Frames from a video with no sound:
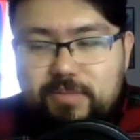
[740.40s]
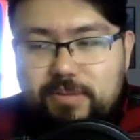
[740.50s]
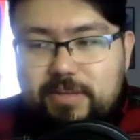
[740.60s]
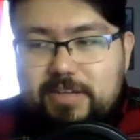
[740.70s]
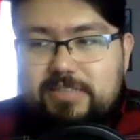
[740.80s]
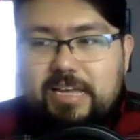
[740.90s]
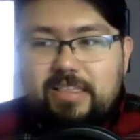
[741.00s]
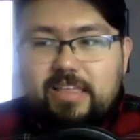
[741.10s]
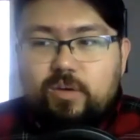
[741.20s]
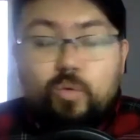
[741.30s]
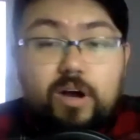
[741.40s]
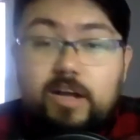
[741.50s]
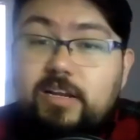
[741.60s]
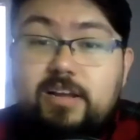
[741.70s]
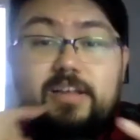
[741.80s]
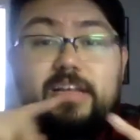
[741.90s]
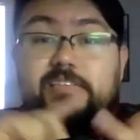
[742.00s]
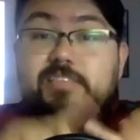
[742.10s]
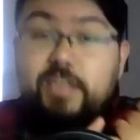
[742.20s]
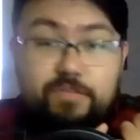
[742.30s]
because I think one, it's
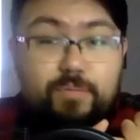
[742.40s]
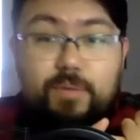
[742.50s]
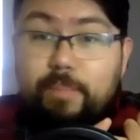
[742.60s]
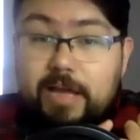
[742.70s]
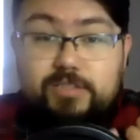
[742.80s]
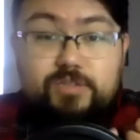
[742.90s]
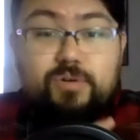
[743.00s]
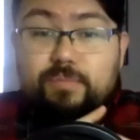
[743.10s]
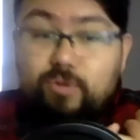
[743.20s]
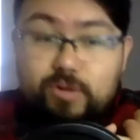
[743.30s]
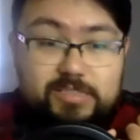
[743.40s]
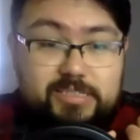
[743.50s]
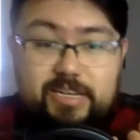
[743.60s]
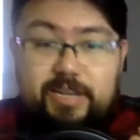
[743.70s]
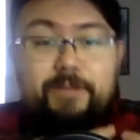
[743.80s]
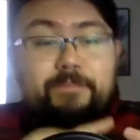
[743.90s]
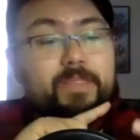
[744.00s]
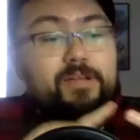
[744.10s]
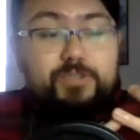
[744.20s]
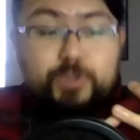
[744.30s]
a kid from El Paso, a border city.
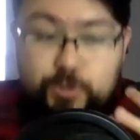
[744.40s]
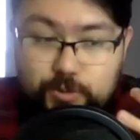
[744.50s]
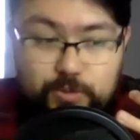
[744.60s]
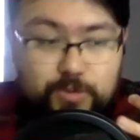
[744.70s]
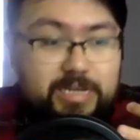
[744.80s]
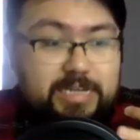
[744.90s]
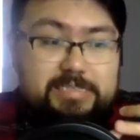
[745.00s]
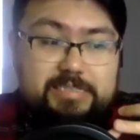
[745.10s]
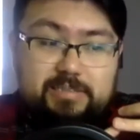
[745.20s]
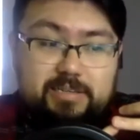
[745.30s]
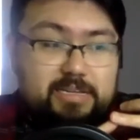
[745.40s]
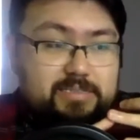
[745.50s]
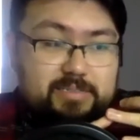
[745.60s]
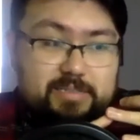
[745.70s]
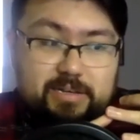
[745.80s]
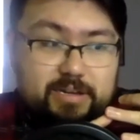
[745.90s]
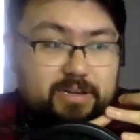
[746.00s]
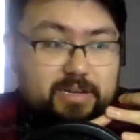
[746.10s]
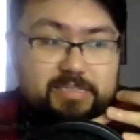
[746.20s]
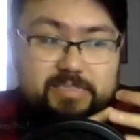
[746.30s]
Two, it's it's uh
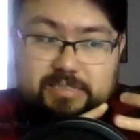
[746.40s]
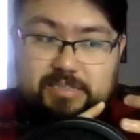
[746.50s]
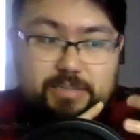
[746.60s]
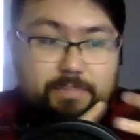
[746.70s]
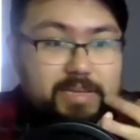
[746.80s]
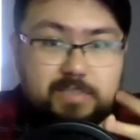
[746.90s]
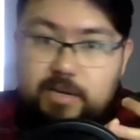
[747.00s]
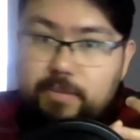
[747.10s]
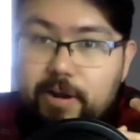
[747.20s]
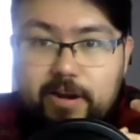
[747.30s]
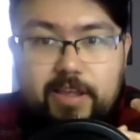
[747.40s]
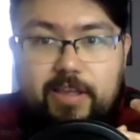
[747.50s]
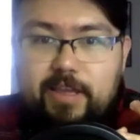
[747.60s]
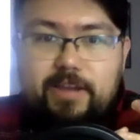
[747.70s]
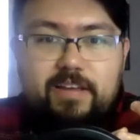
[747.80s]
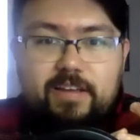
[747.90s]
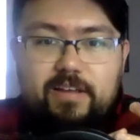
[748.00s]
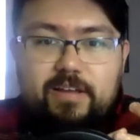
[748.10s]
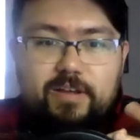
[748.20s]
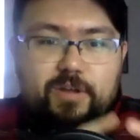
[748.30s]
it's it's a Mexican American kid.
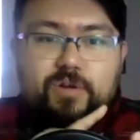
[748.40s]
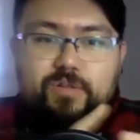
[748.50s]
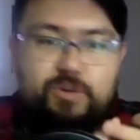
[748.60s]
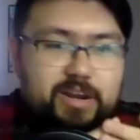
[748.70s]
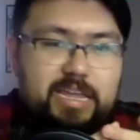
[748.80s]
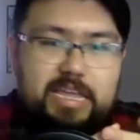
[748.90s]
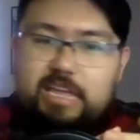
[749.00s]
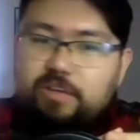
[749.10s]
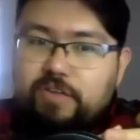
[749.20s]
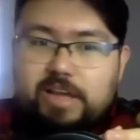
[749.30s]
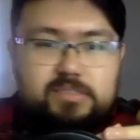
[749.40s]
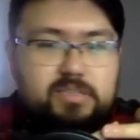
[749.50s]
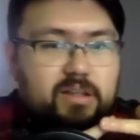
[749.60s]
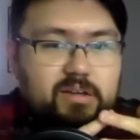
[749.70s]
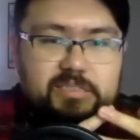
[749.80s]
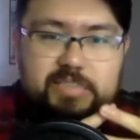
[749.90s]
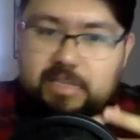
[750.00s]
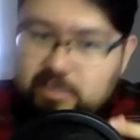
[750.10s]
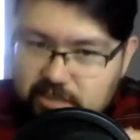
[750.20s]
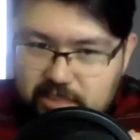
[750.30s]
You know, three, he fights alongside
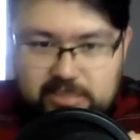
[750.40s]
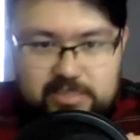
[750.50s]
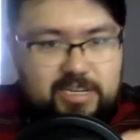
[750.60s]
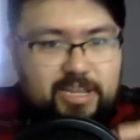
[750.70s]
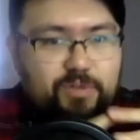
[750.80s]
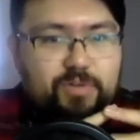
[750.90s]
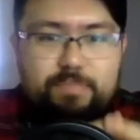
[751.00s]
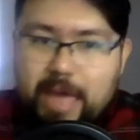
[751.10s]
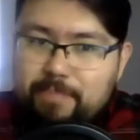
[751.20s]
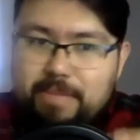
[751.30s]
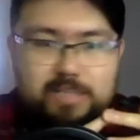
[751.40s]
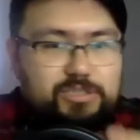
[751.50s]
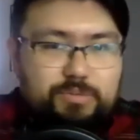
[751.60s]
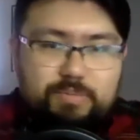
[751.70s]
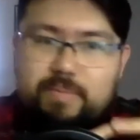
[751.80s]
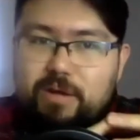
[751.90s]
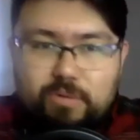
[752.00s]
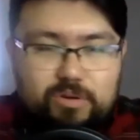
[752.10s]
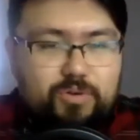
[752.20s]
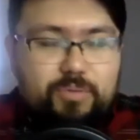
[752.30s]
the Justice League with Batman, Superman,
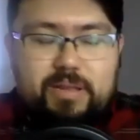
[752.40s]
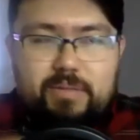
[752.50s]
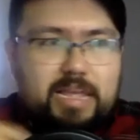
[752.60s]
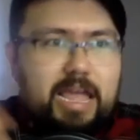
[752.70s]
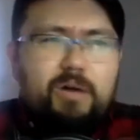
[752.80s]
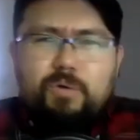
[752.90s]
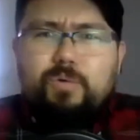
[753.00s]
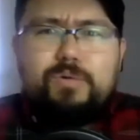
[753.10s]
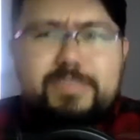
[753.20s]
Wonder Woman. I'm like, how cool is